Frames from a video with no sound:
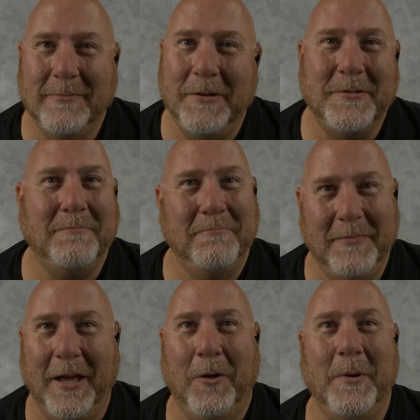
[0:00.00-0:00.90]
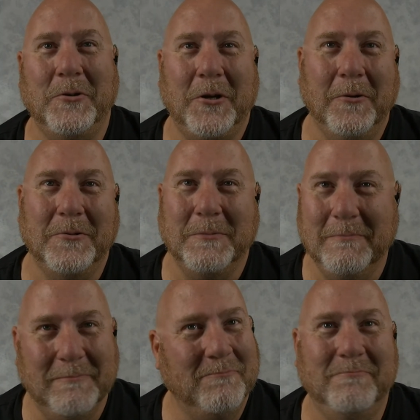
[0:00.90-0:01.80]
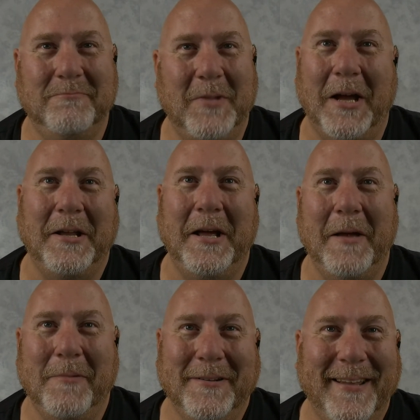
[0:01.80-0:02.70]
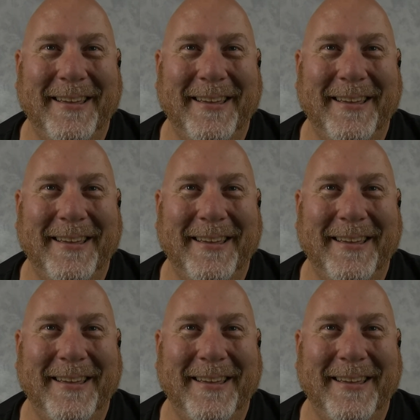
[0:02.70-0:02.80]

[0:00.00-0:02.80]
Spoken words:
he was elementary coach. Not gonna happen.